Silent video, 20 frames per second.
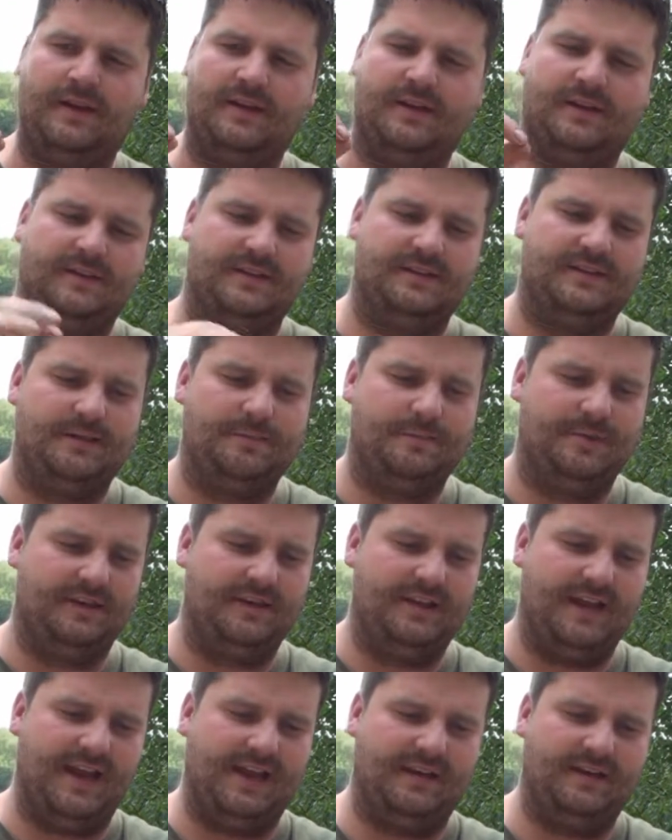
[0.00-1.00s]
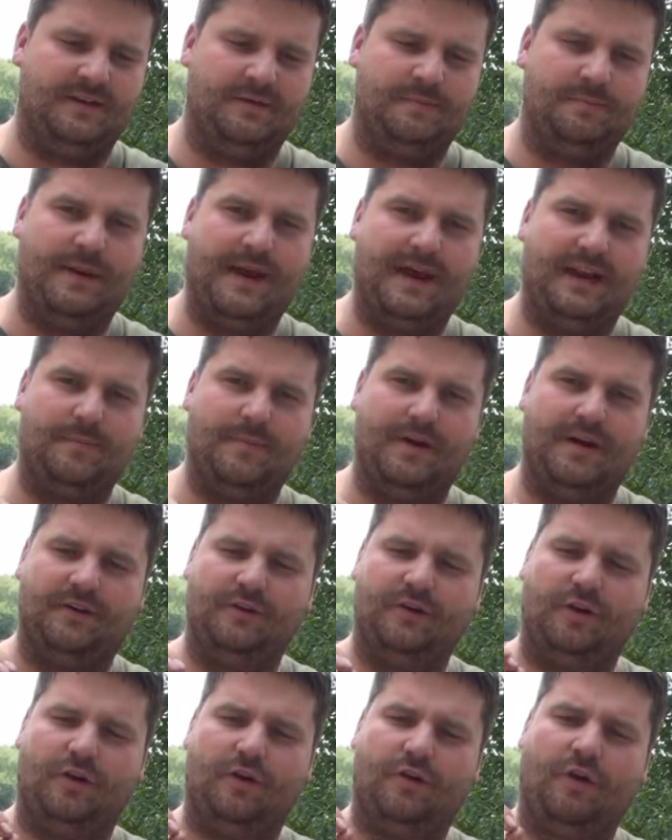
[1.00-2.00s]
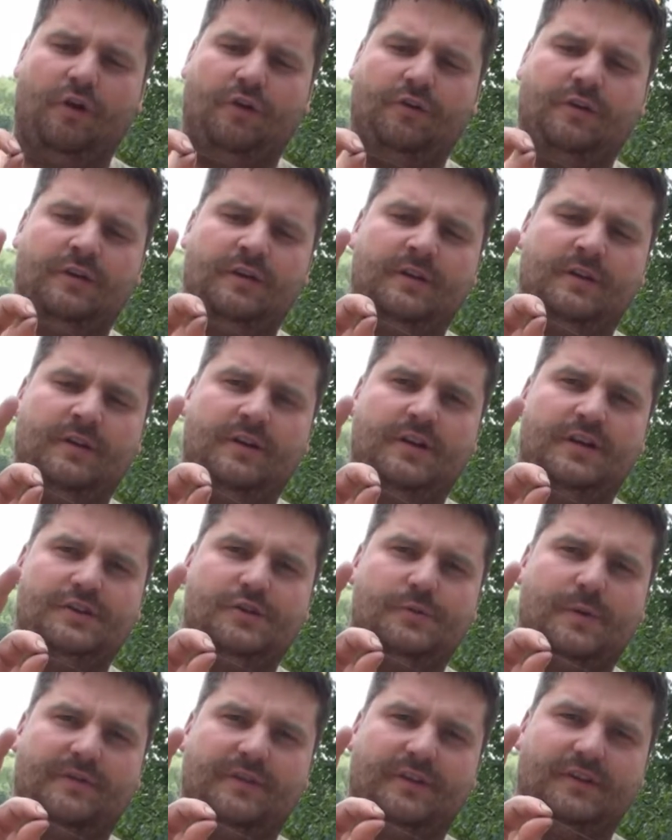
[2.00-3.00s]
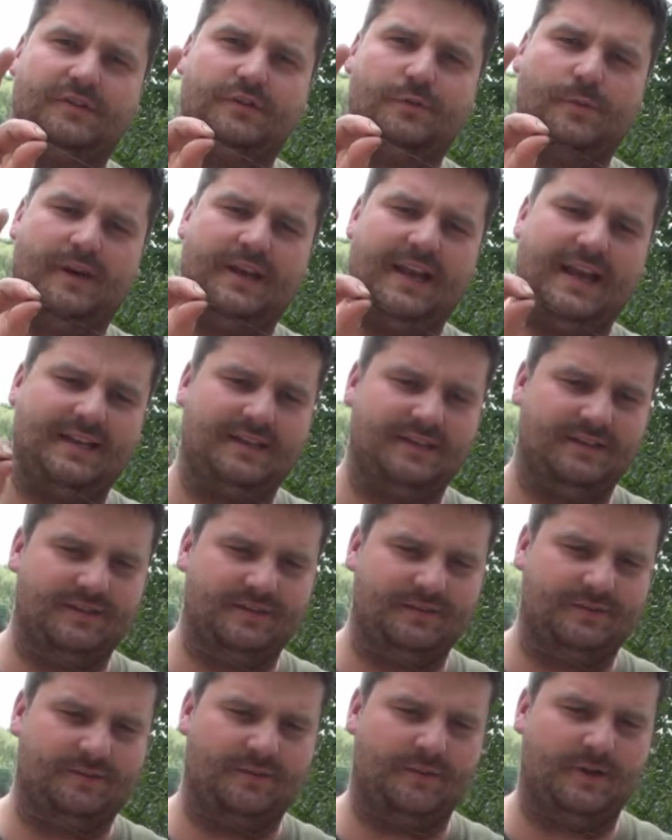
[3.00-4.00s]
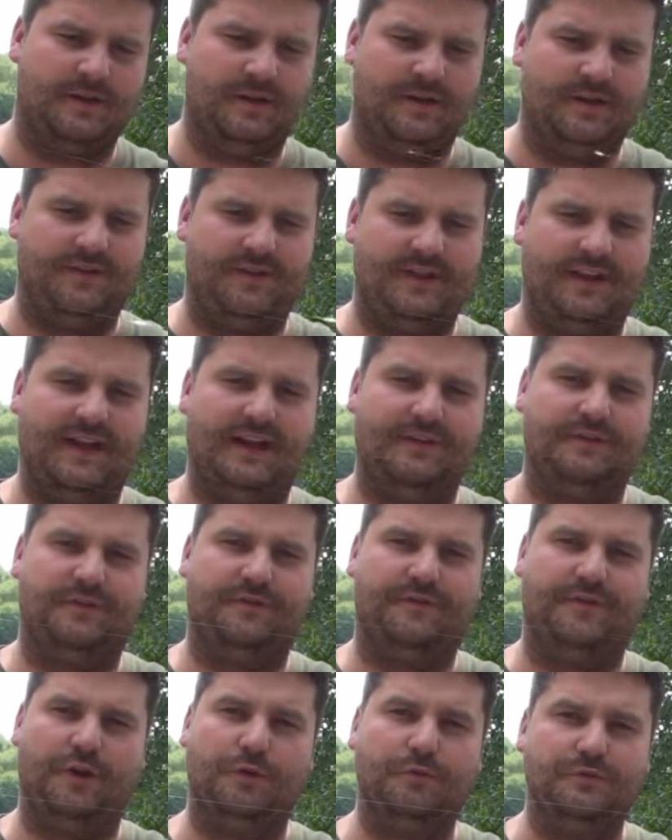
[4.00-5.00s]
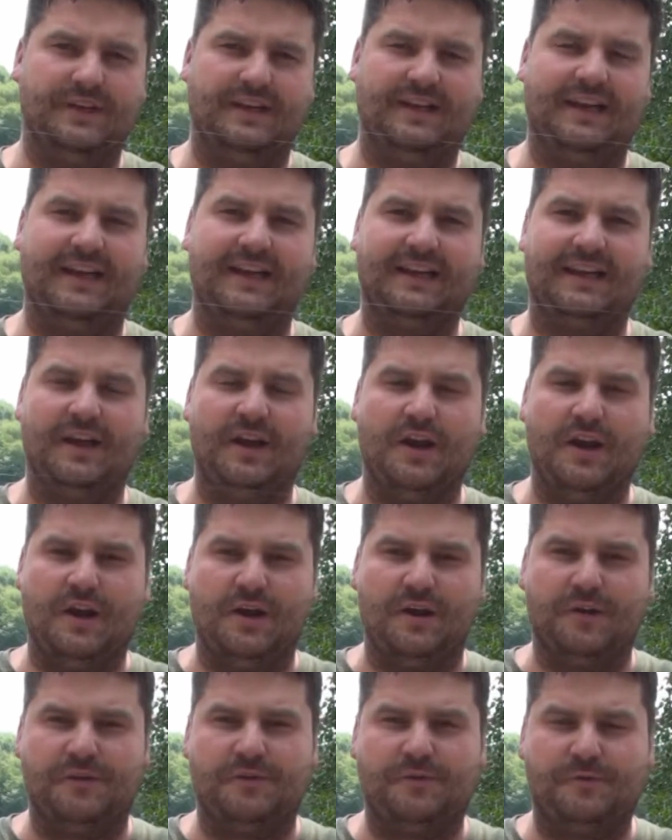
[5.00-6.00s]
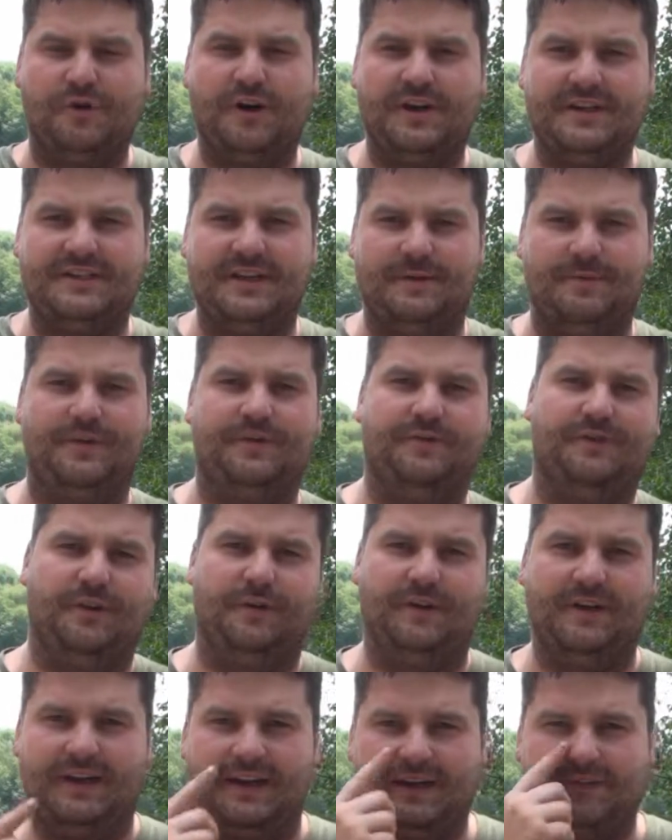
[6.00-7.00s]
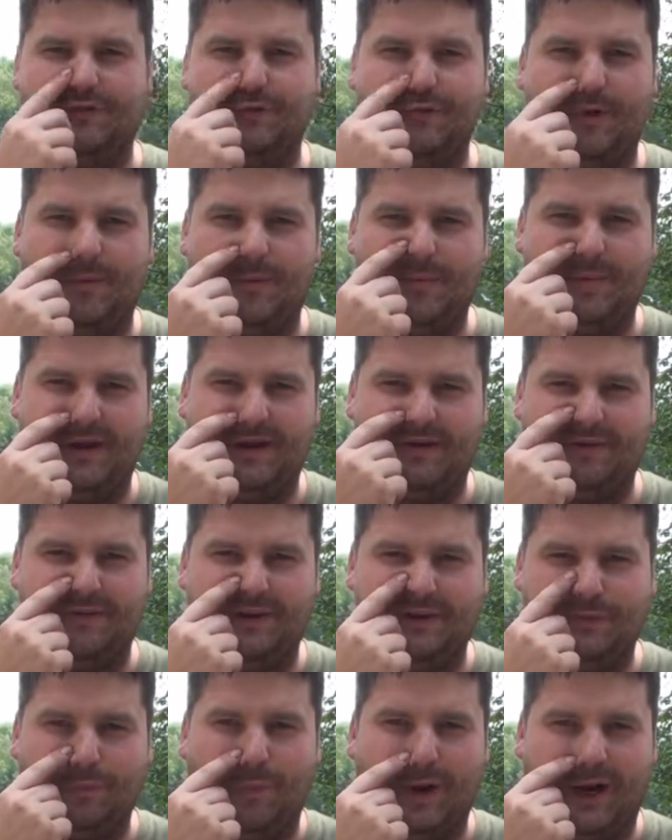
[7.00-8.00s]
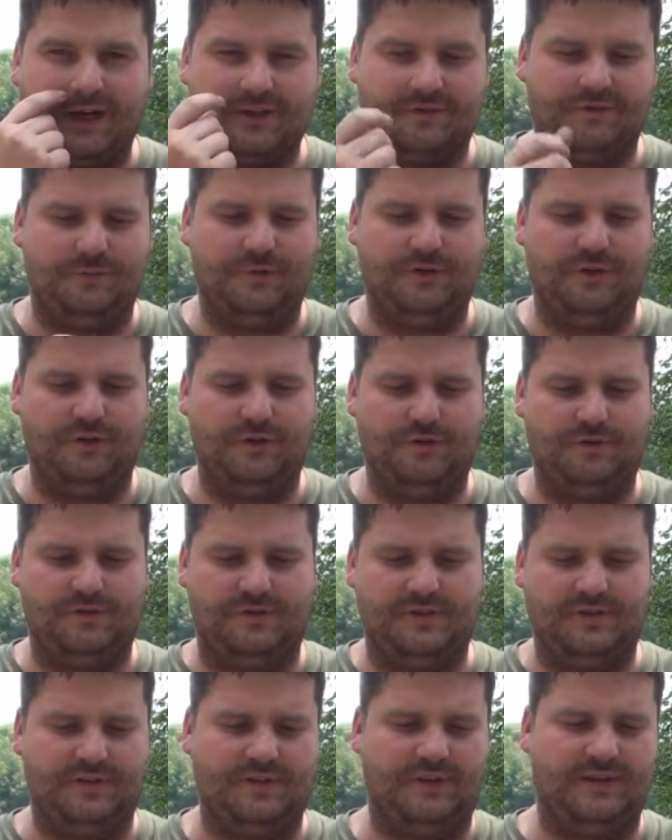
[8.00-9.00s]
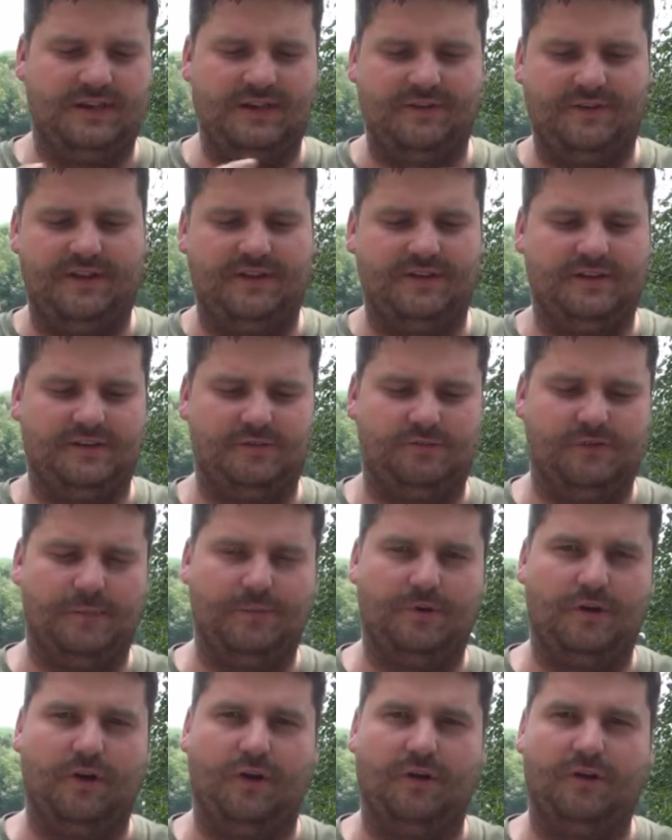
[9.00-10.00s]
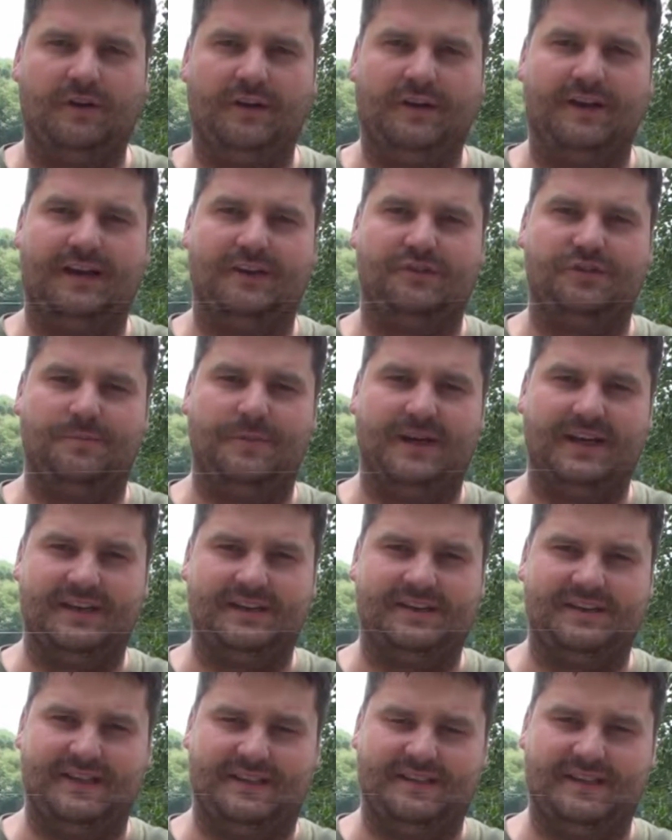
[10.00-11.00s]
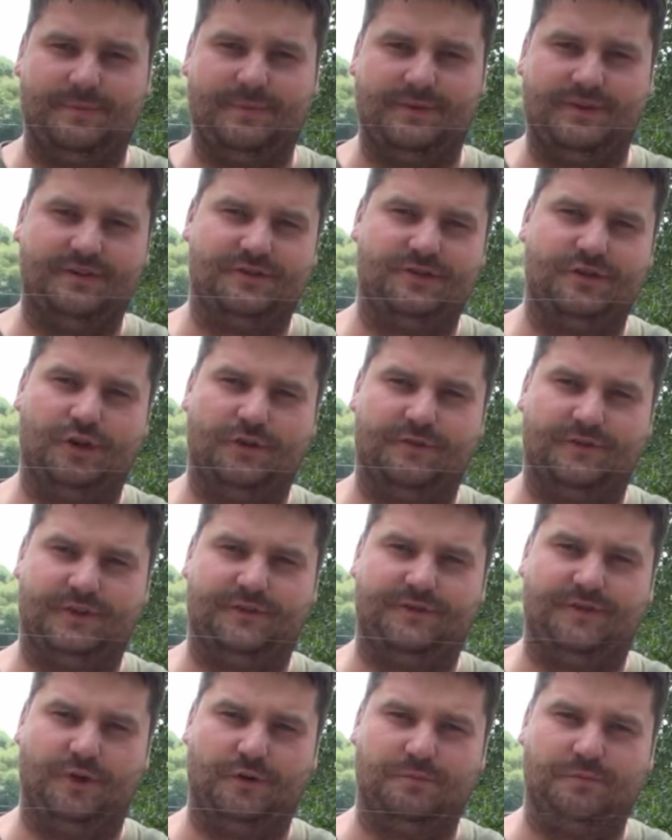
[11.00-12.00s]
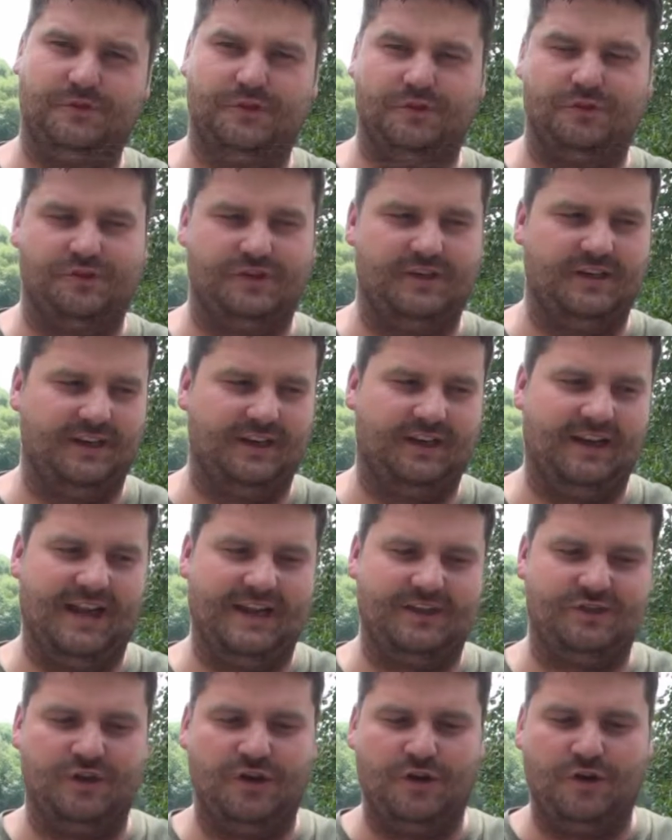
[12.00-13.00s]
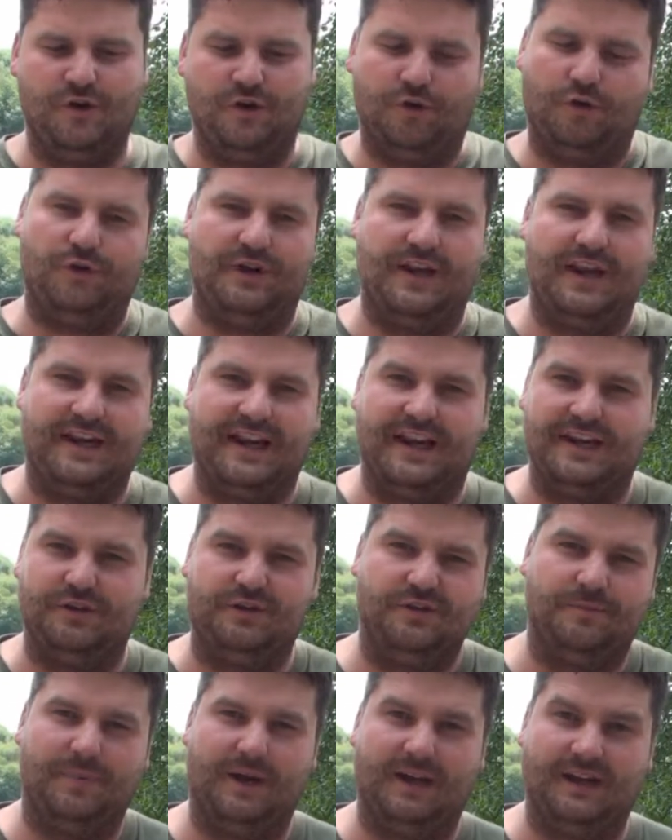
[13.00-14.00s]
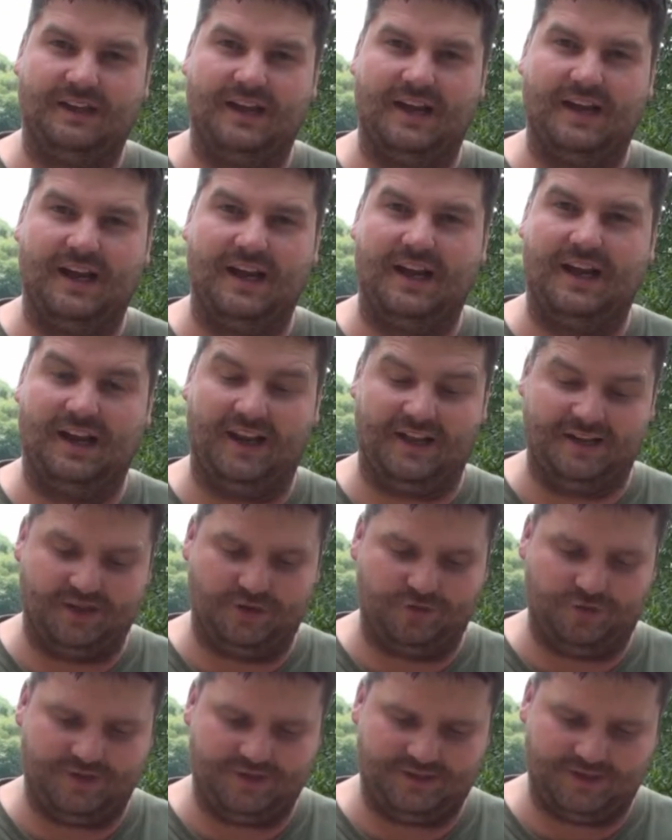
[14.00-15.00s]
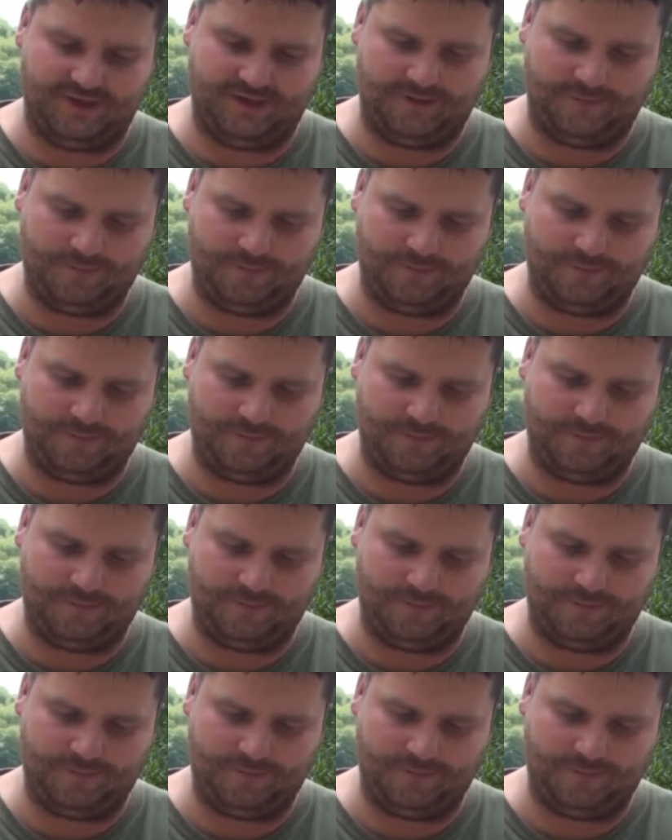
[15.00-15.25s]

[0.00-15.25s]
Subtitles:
Simply then Palomar knot on a swivel to one end, then have your floating link. Great tip with your floating link, if you rub a bit of the wax from your nose and give it a rub along, it'll actually make it sit up in the surface foam. So just a little edge, or yet again you can buy a line greaser.